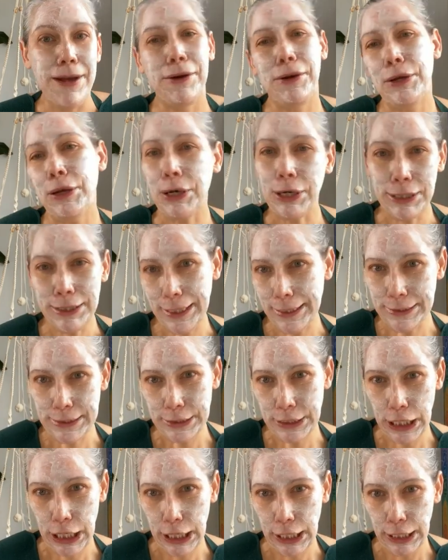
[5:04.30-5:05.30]
powder in your
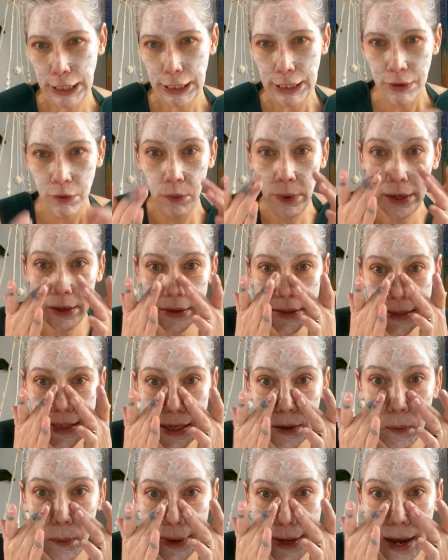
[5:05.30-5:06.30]
cleanser. Whereas
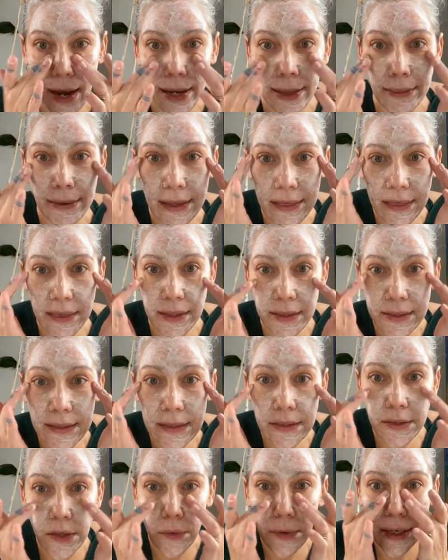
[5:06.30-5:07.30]
like when I let this
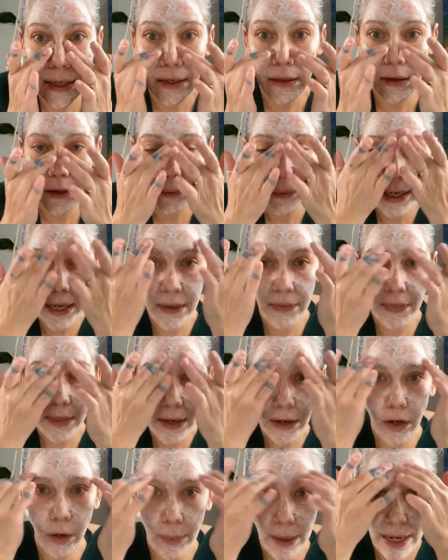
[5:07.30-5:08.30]
soak in a little bit and
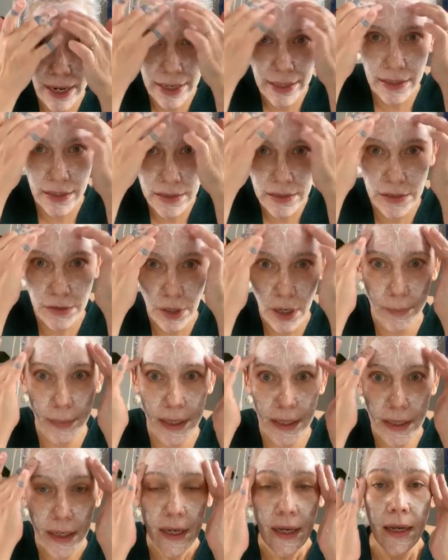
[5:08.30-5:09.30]
then go behind and scrub
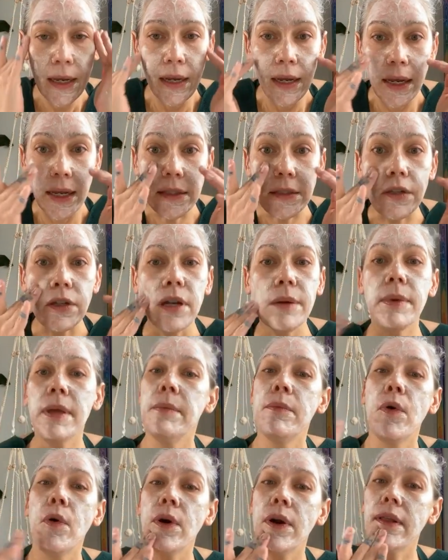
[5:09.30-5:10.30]
it, it's going to
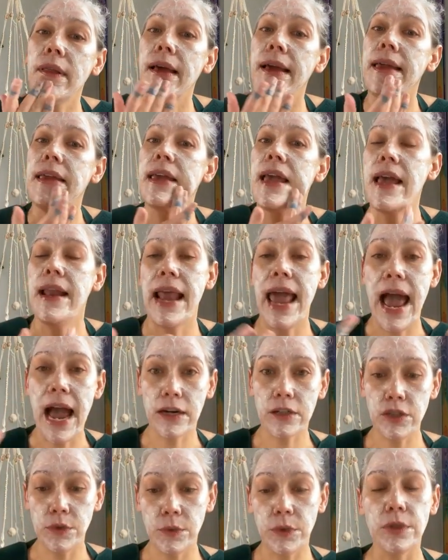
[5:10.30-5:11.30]
be more like an
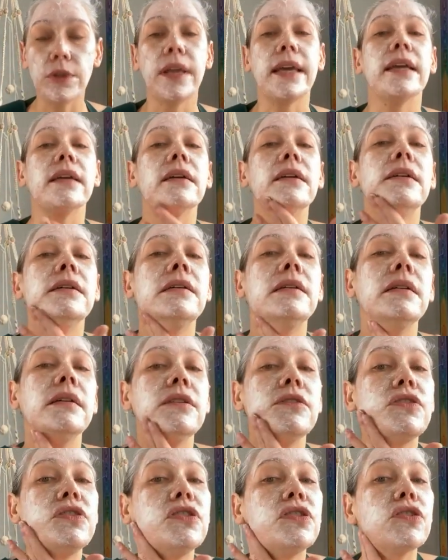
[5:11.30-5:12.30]
actual like
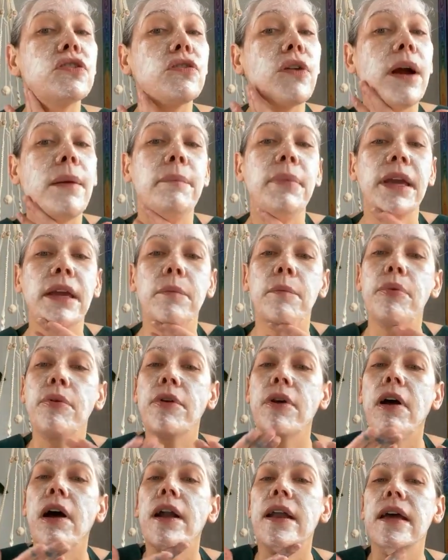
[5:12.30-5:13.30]
scrubbing
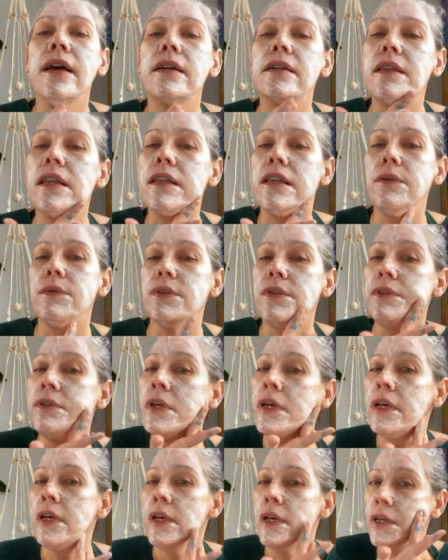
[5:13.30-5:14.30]
product that you would
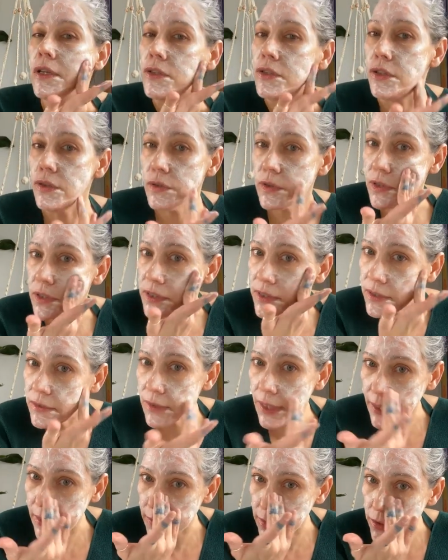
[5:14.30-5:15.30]
use
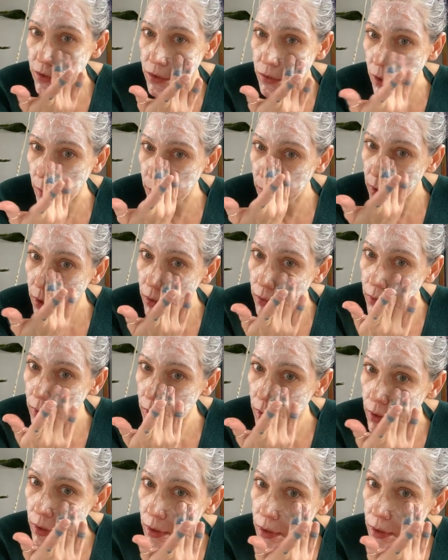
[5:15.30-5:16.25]
just like as a scrub alone.